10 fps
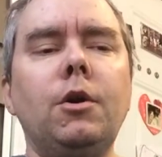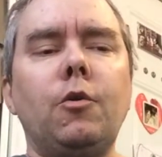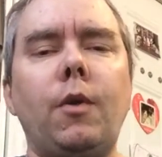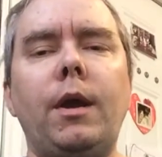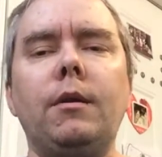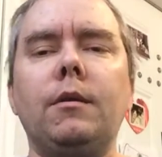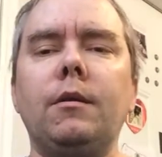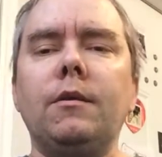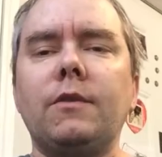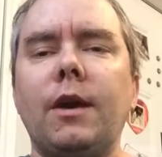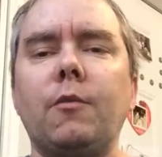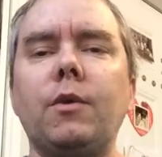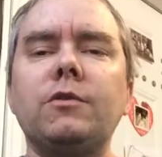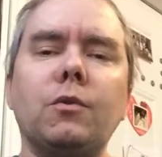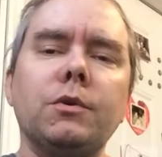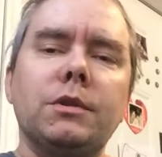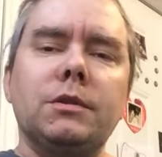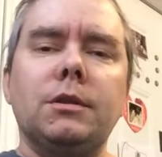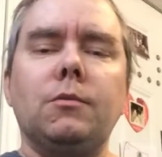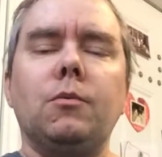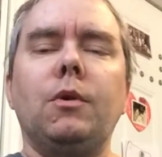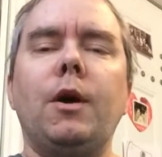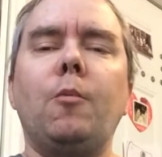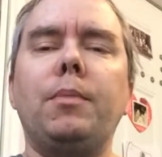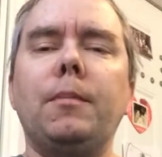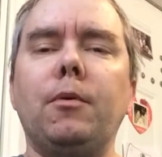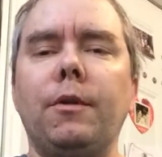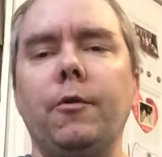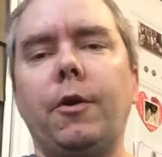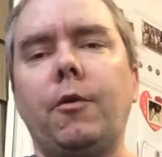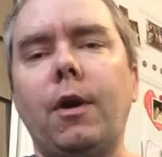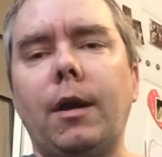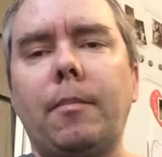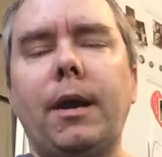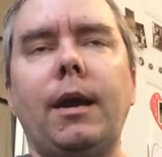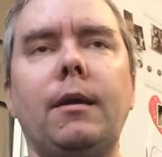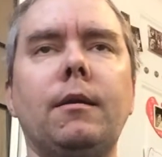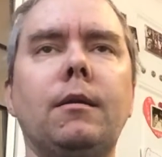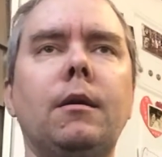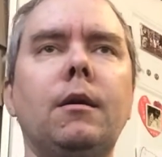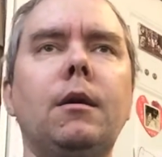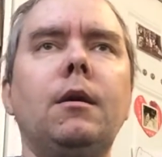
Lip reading: create and design resources that will help people that are in chronic pain and